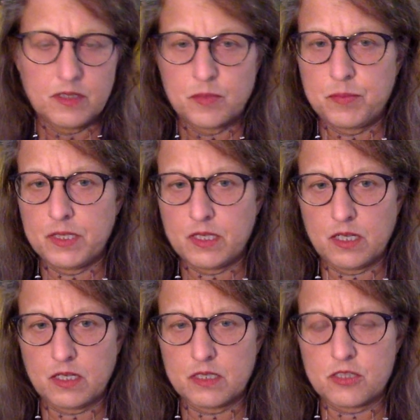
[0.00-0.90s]

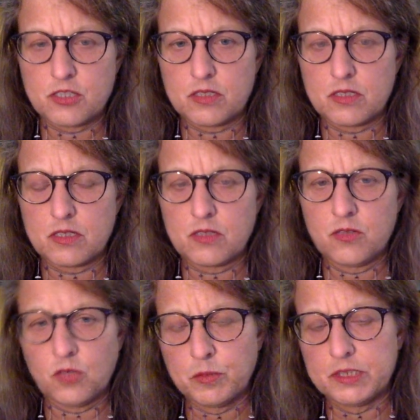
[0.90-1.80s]
because
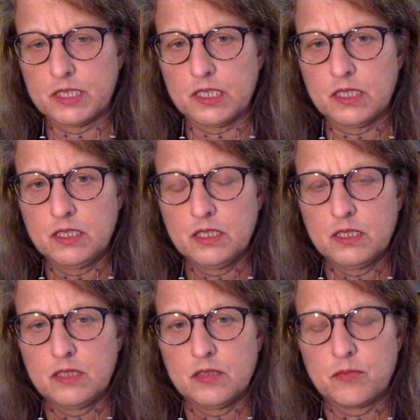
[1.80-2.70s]
normally
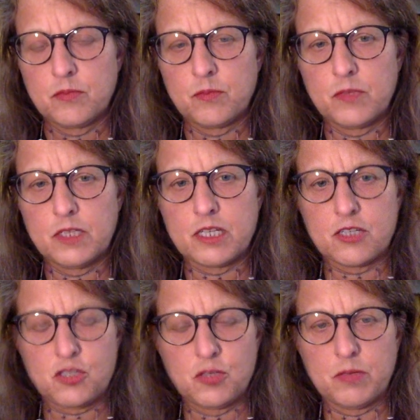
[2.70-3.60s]
it takes
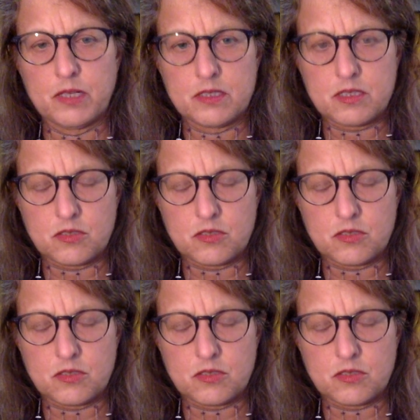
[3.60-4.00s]
2 months.